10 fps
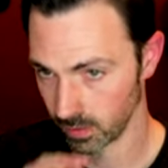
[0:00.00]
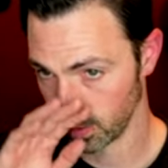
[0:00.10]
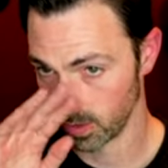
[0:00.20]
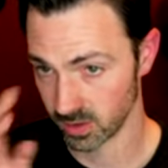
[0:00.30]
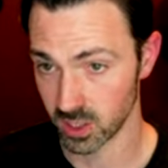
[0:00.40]

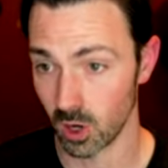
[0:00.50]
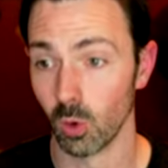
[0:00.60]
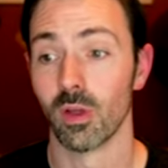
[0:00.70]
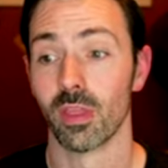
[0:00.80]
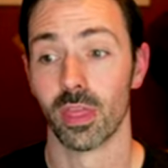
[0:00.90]

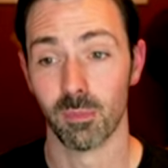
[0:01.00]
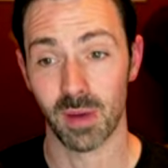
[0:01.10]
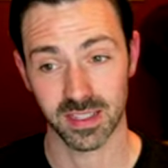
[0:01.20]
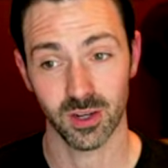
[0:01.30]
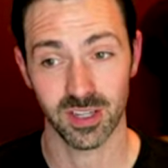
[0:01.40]
So my
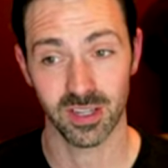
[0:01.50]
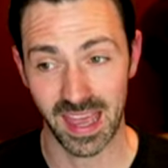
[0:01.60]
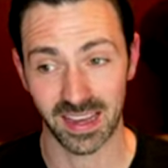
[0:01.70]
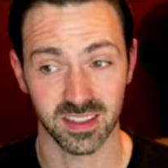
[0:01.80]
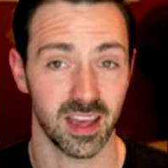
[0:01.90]
Series
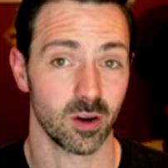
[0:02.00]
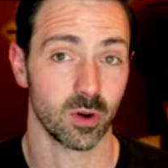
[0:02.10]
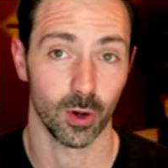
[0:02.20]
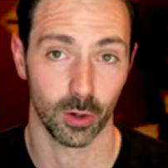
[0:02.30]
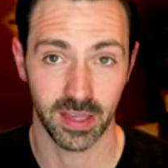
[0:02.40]
X, I don't
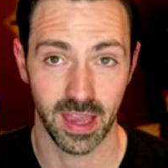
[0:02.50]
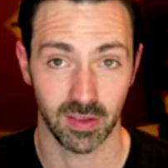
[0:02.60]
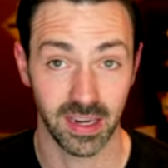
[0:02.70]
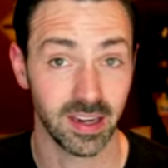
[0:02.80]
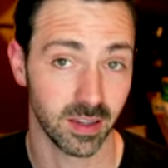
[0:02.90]
currently have
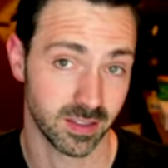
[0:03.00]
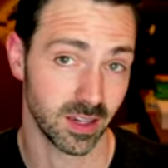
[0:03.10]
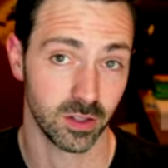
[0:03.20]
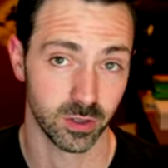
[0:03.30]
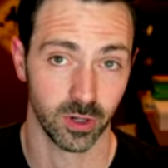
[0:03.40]
any extended
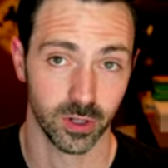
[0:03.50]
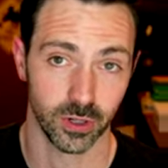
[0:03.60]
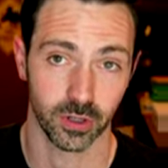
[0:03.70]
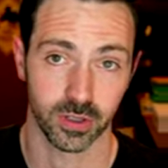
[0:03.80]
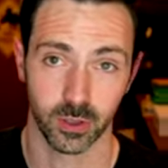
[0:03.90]
storage
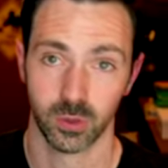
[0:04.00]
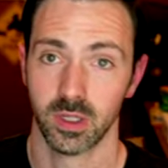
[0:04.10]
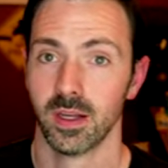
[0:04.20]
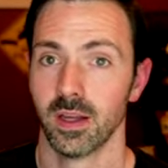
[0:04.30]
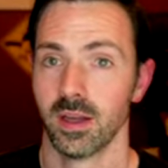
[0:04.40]
hooked to,
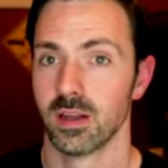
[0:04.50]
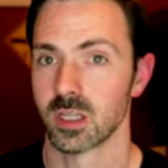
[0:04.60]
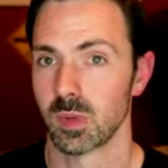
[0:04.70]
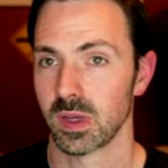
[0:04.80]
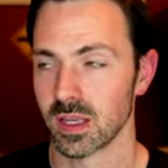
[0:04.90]

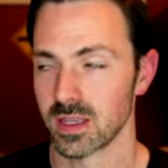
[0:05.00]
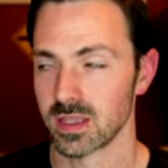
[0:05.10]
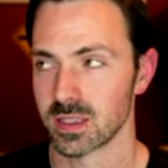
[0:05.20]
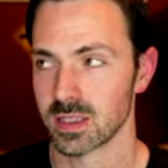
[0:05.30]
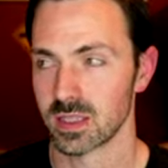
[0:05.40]
just
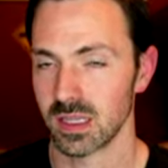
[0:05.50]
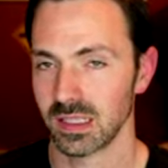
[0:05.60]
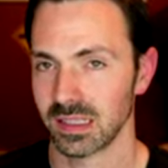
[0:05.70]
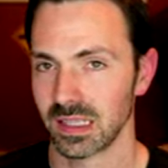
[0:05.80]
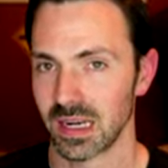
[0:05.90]
because
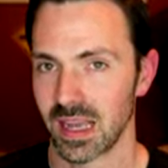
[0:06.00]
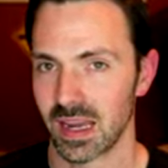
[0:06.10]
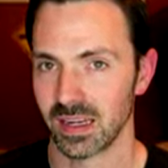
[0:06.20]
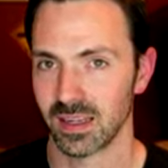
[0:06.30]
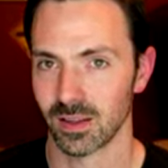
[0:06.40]
anything that I kind of
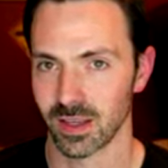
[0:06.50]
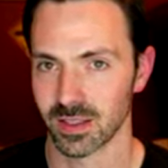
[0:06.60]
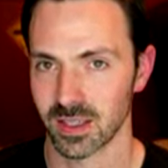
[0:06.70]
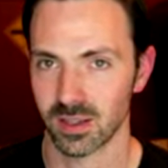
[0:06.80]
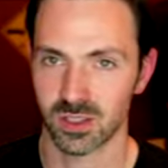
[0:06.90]
need on the
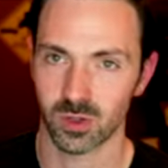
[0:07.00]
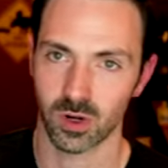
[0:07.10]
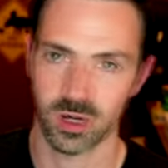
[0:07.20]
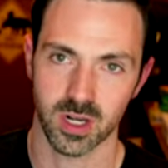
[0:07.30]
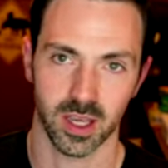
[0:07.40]
extended
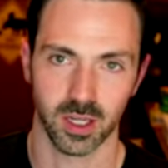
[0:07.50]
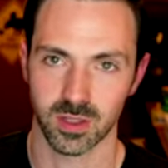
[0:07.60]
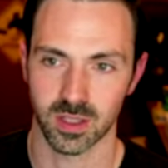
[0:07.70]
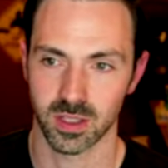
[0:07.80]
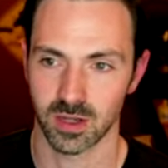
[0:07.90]
storage I can use on
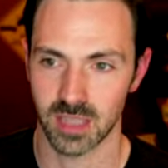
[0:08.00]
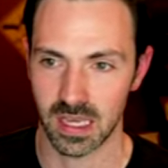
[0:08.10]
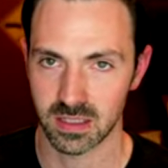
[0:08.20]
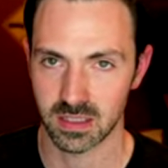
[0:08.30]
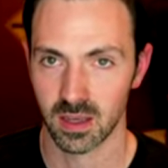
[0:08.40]
the Series
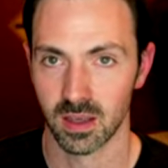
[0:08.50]
S.